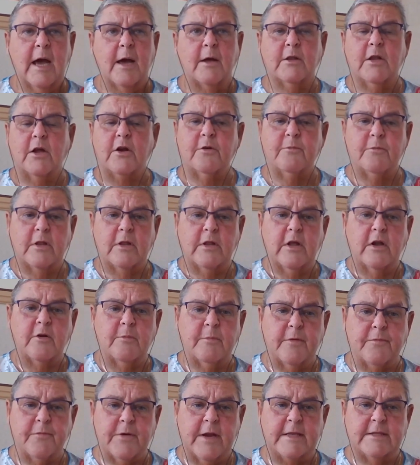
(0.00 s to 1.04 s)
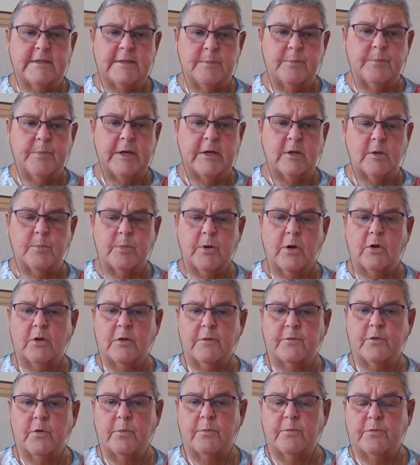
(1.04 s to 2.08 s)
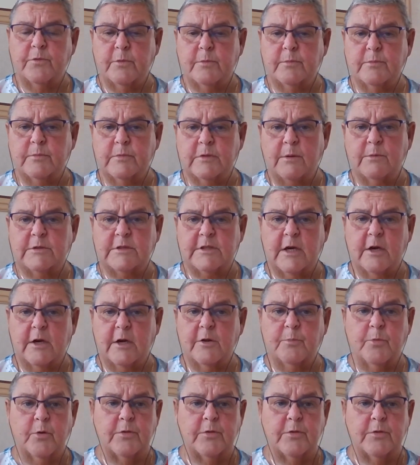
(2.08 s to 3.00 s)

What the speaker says: A lot of my friends in pickleball have come from down south,